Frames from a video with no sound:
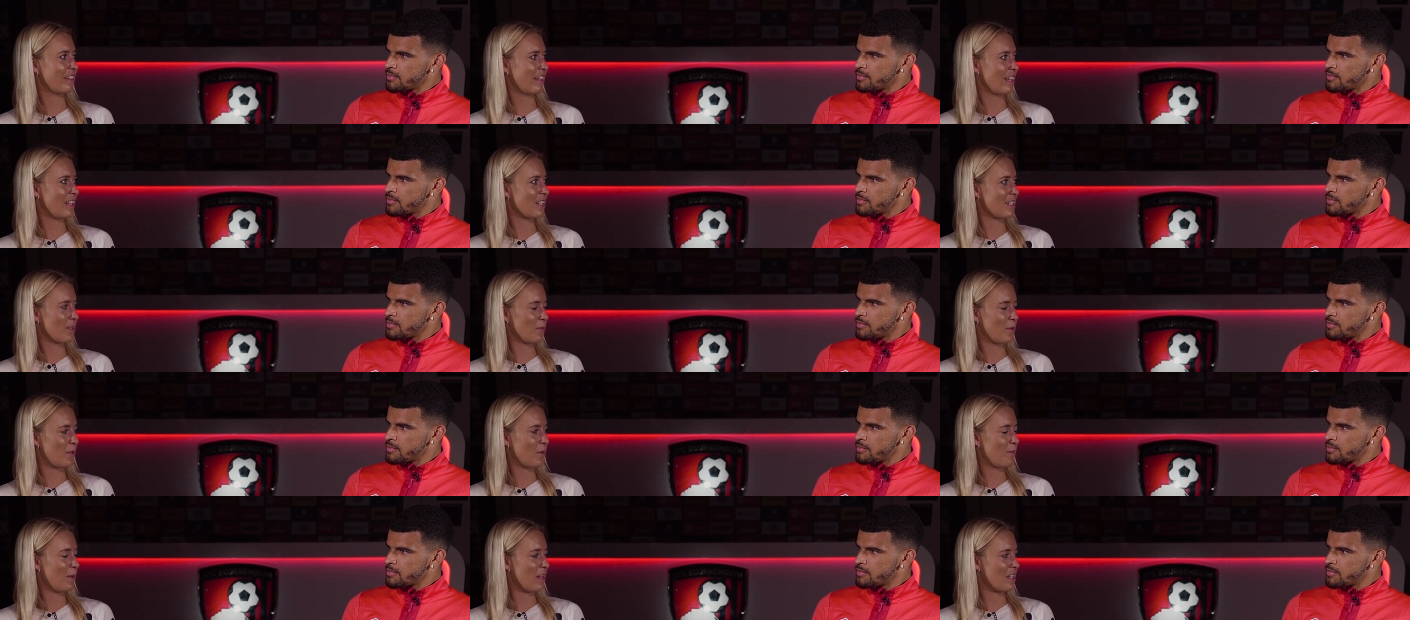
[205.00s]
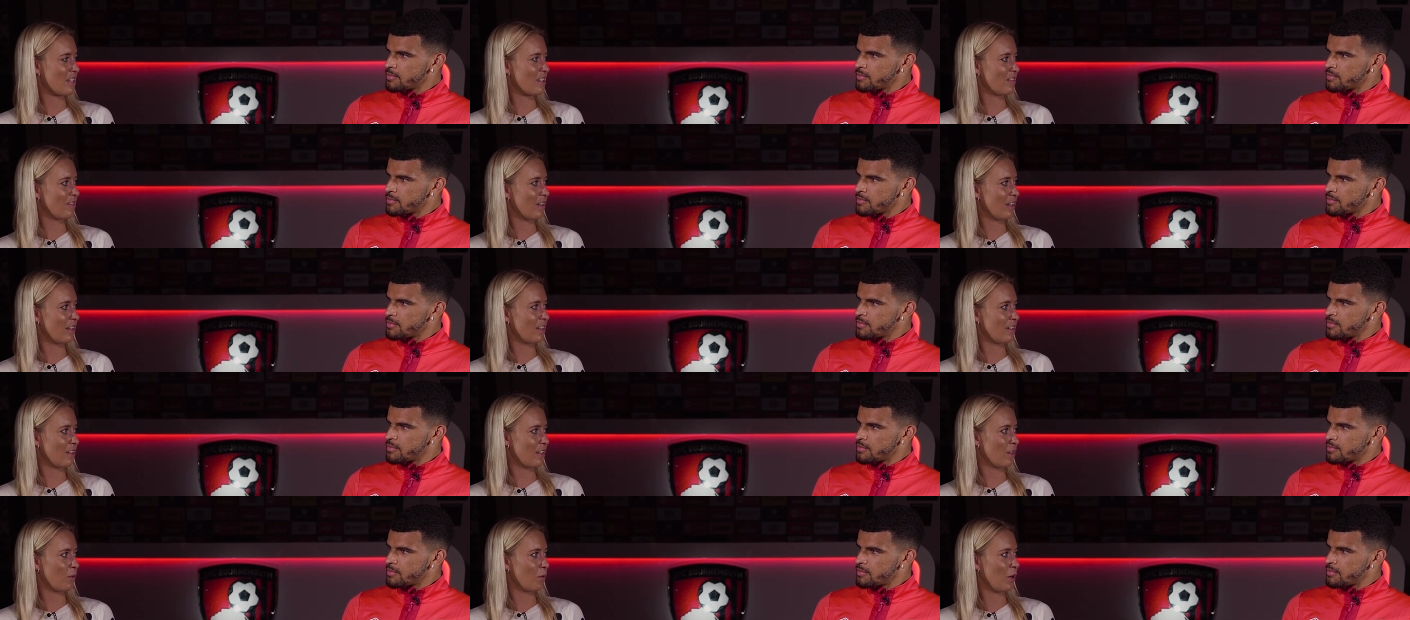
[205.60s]
Speaker 1: against some of the best
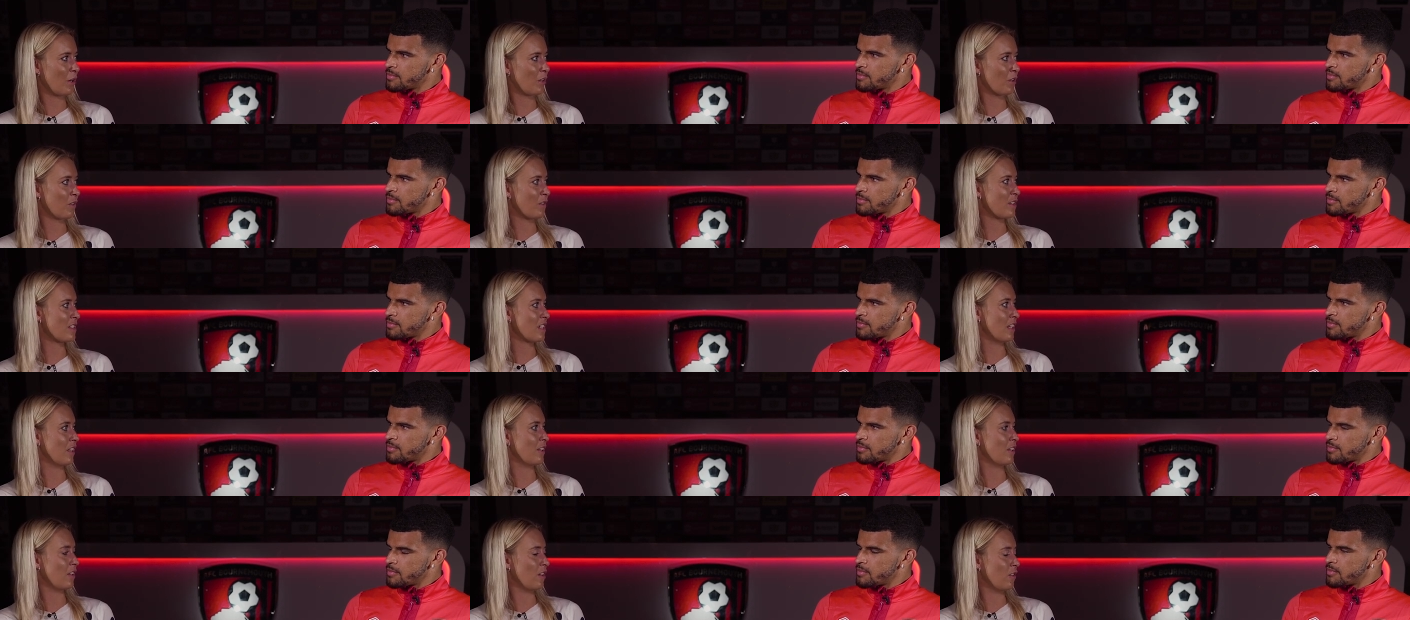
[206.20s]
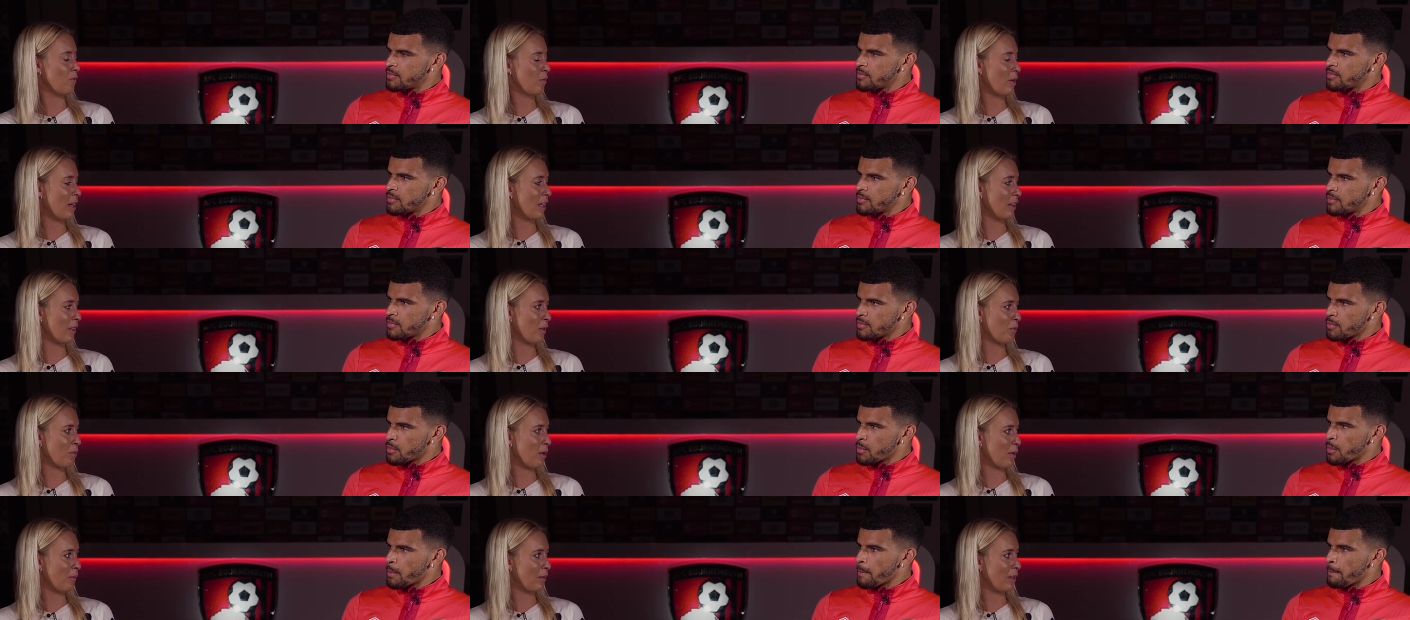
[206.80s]
defenders in the world? Obviously, I know you've played
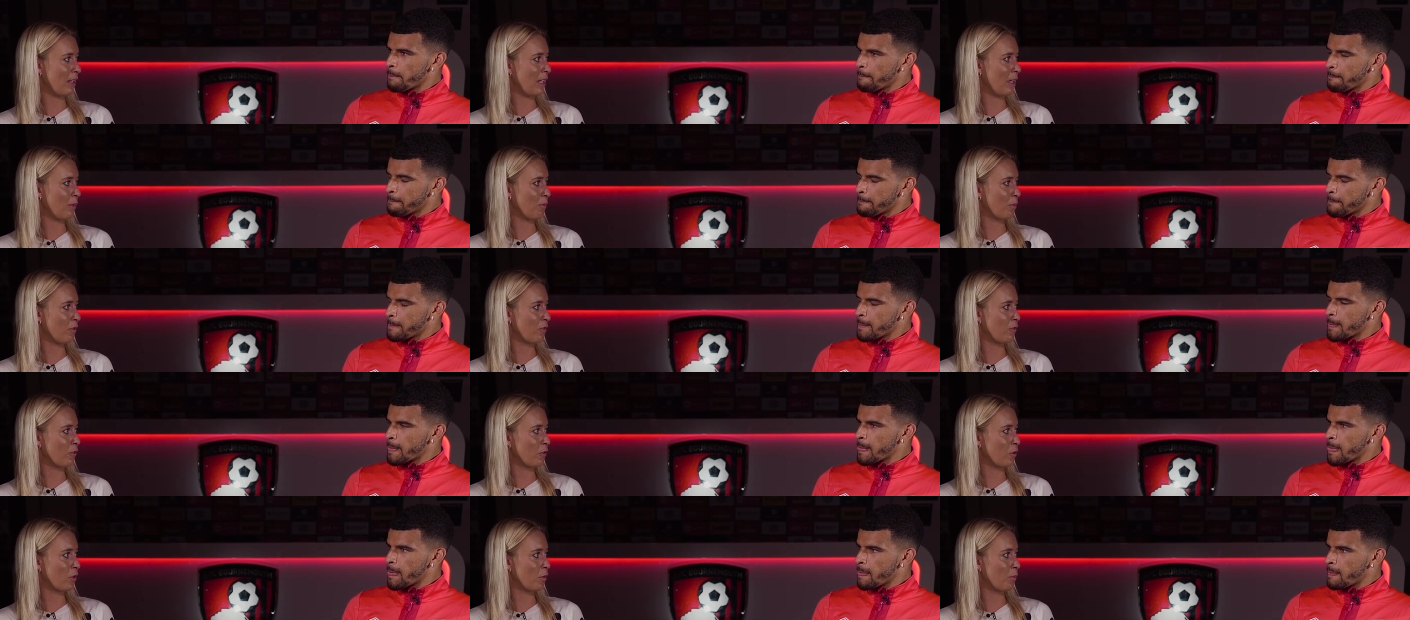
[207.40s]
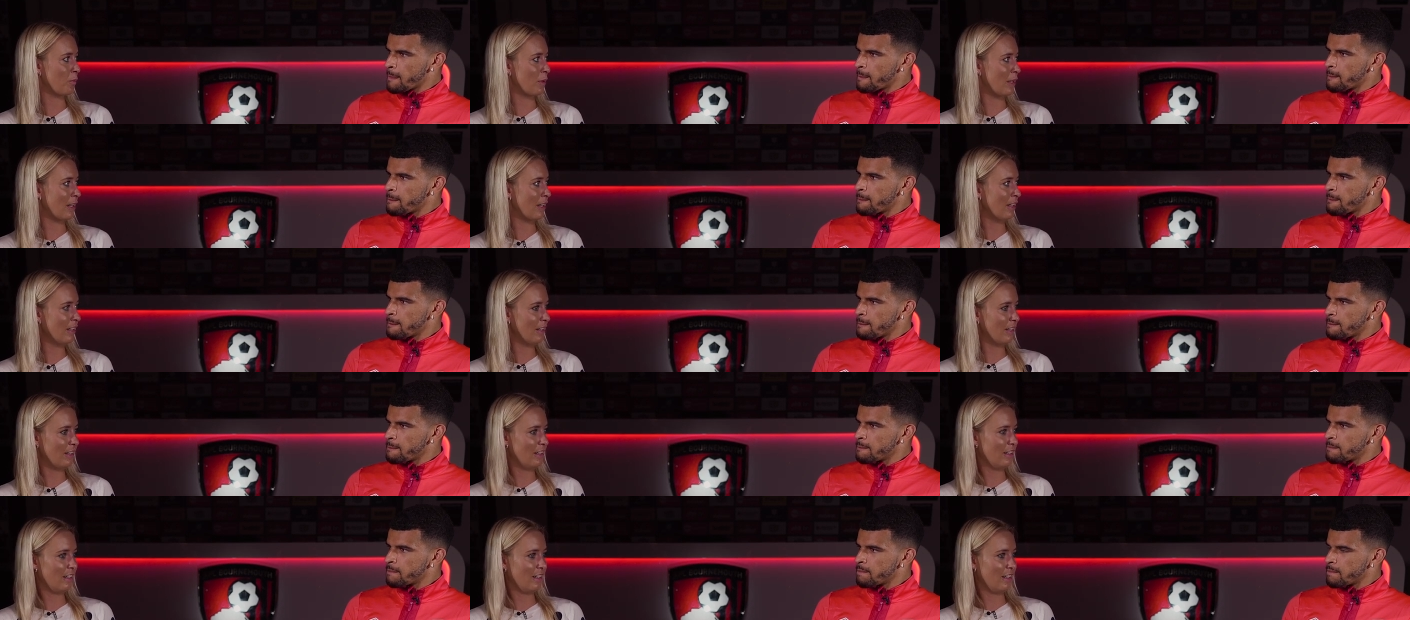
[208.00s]
in the Premier League before, but
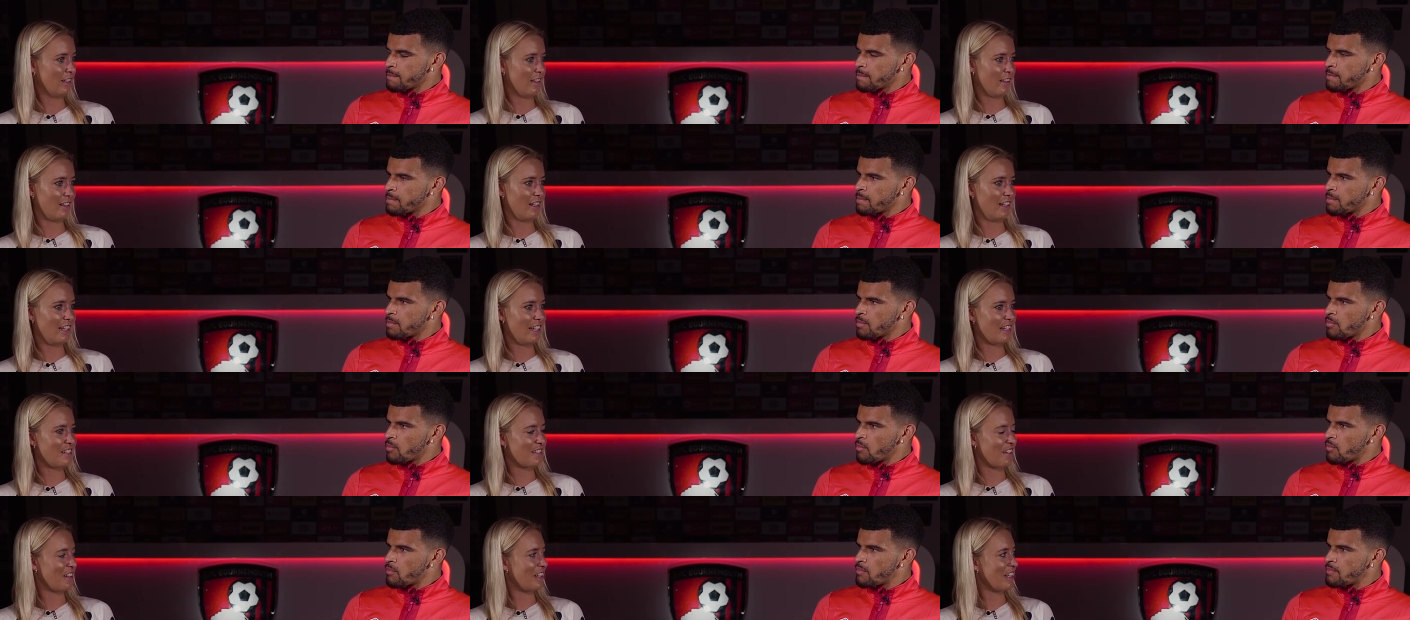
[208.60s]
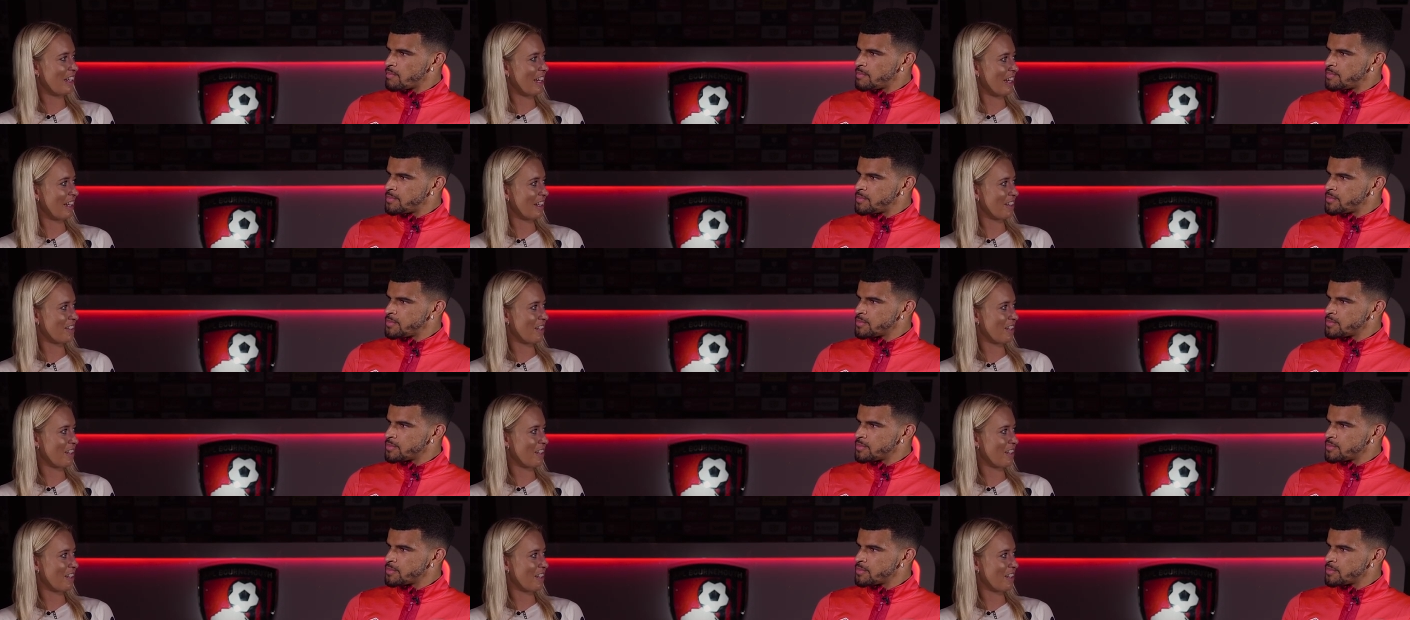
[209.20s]
the league's only getting